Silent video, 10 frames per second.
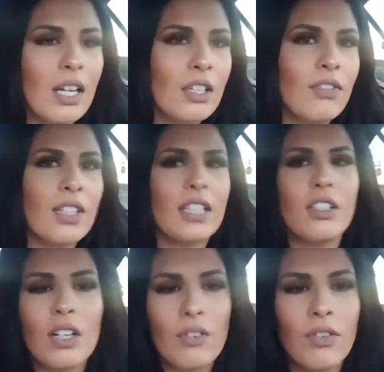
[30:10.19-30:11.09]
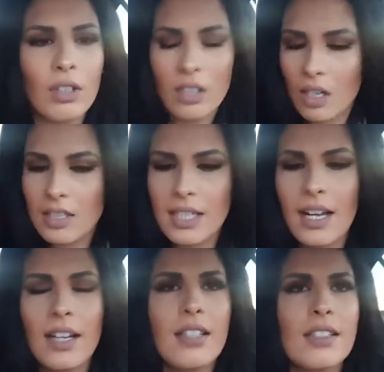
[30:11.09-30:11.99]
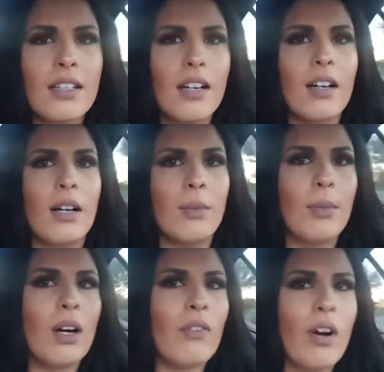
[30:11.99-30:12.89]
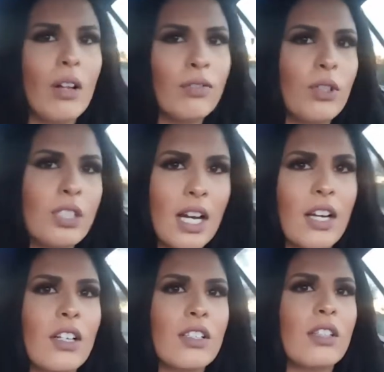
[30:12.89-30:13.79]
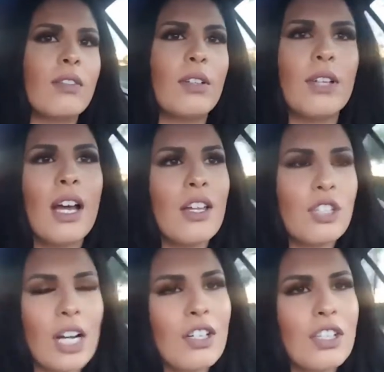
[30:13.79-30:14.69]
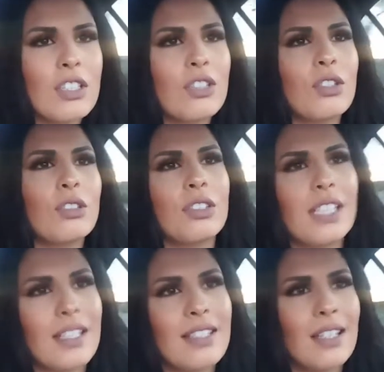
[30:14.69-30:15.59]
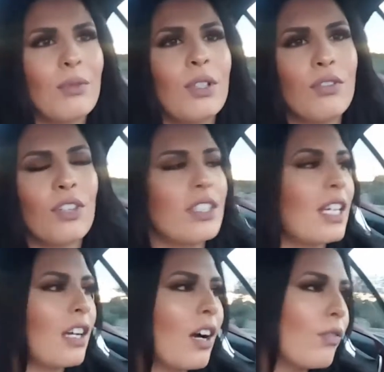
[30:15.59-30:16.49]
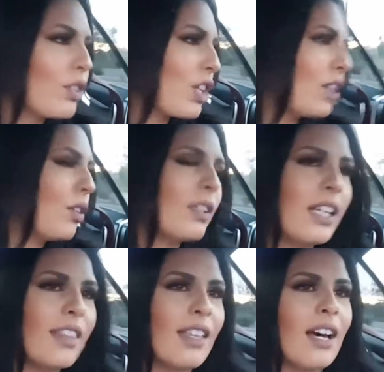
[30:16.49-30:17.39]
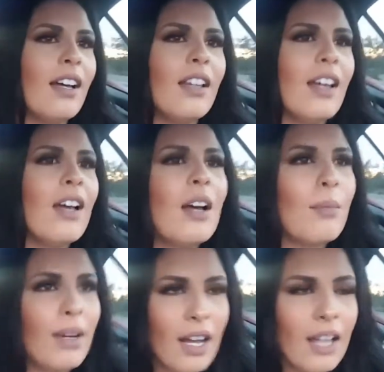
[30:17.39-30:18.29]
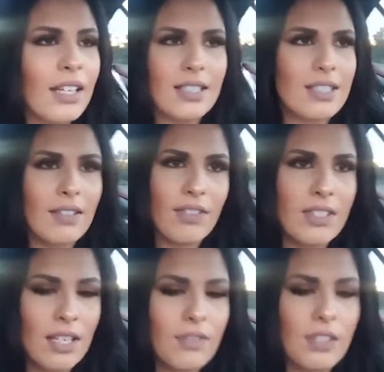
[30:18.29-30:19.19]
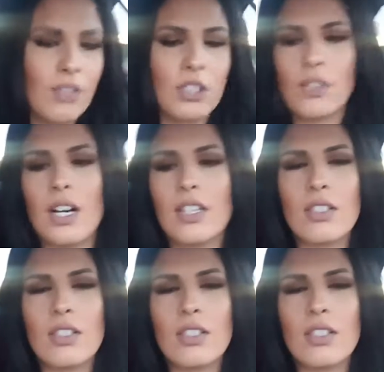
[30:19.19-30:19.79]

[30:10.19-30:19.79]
You feel like you got full contact of all 4 tires on the road. Traction control kicks in when you first take off, which I don't like that, but I guess that's a safety feature, right?